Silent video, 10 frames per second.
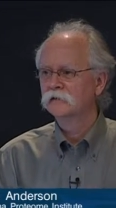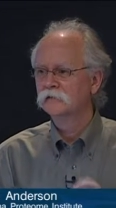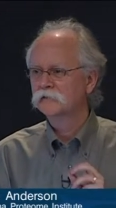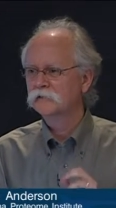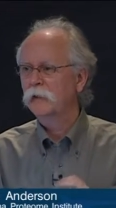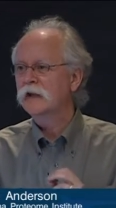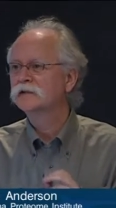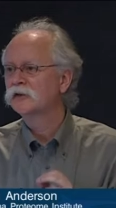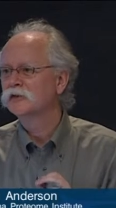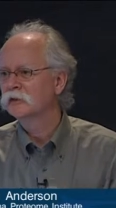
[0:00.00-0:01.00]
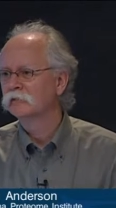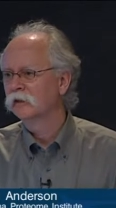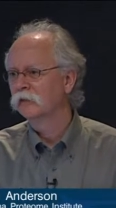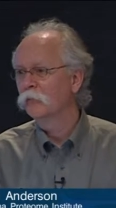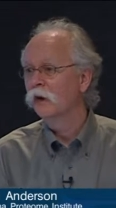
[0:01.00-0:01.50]
space
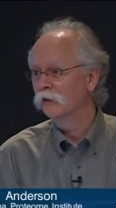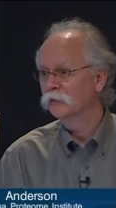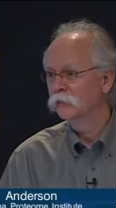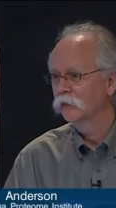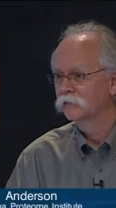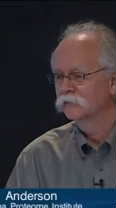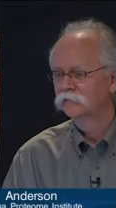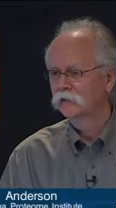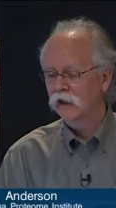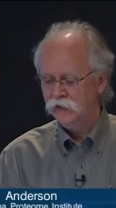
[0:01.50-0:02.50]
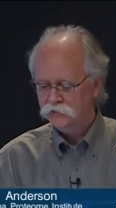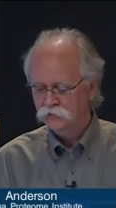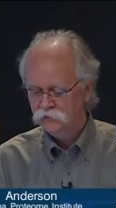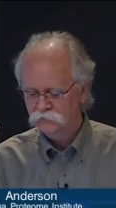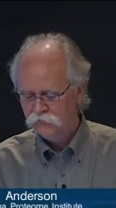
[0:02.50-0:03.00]
conserving way to do this. And it's a,
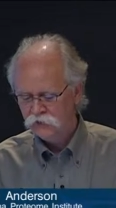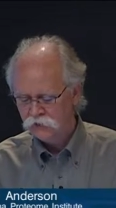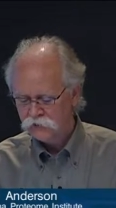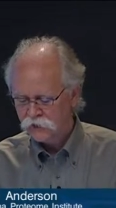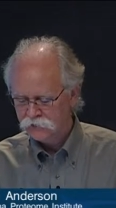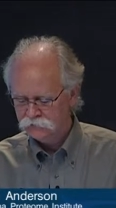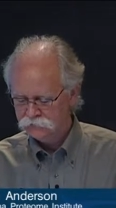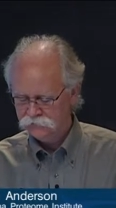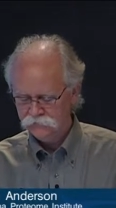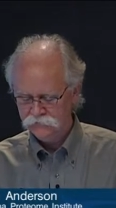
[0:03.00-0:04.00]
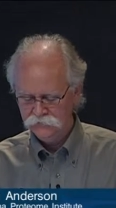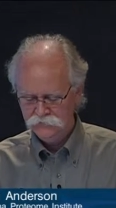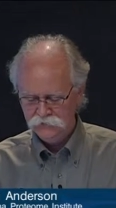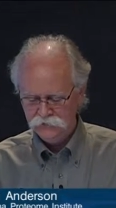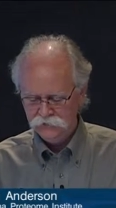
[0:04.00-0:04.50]
a very attractive uh,
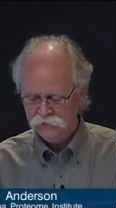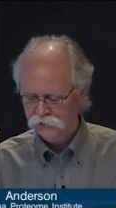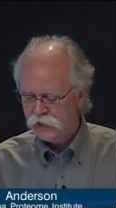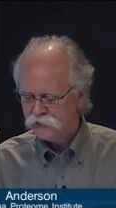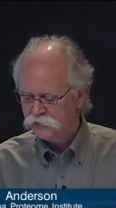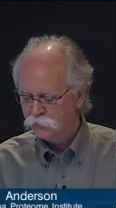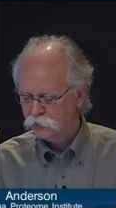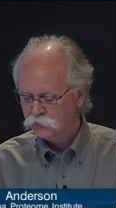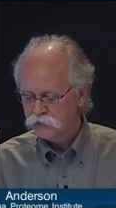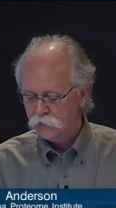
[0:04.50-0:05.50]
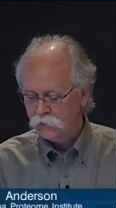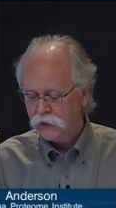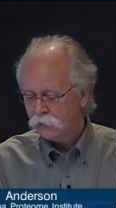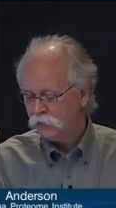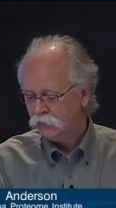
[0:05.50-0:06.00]
little gadget approach. The
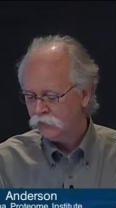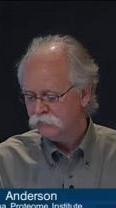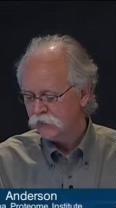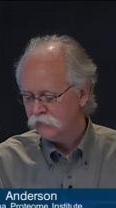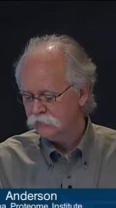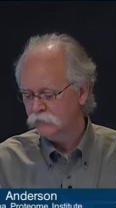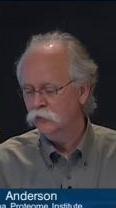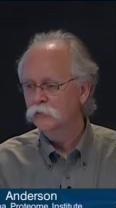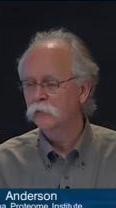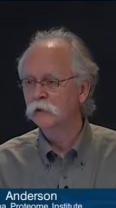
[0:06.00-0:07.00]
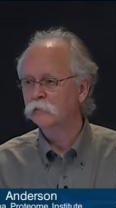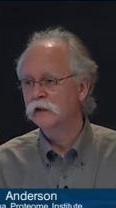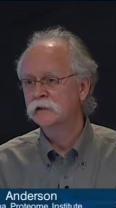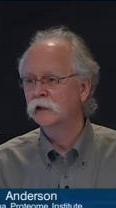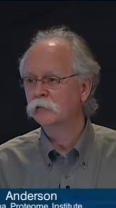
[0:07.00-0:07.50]
capillary, in fact, is a loop that
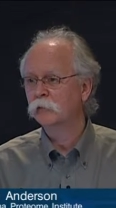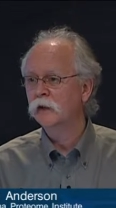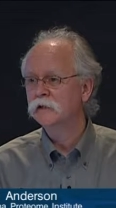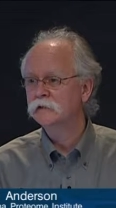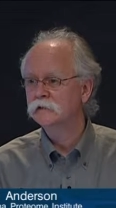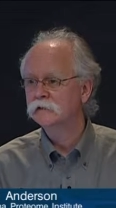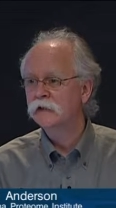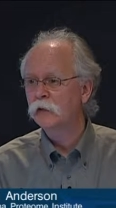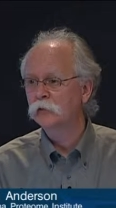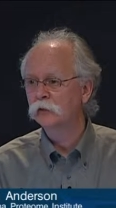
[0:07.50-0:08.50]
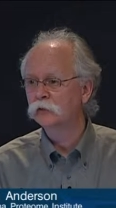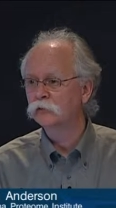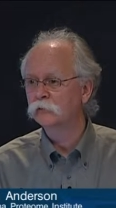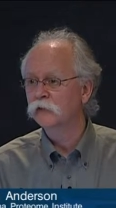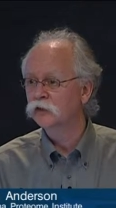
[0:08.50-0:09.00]
basically replaces the sample
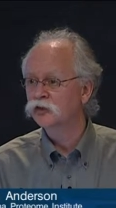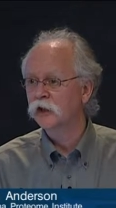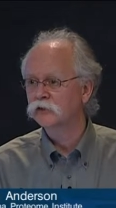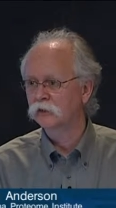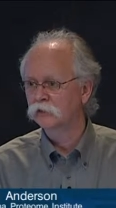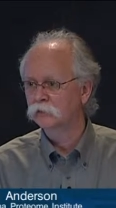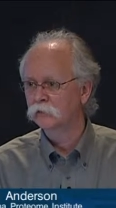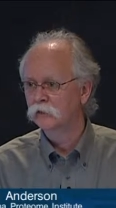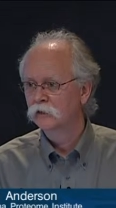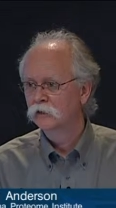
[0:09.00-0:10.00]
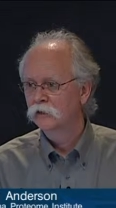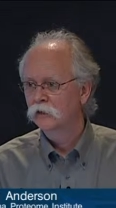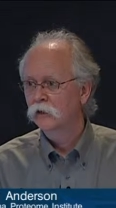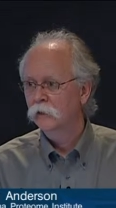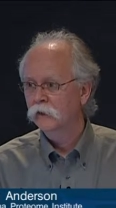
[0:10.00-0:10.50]
loop, the injection loop on the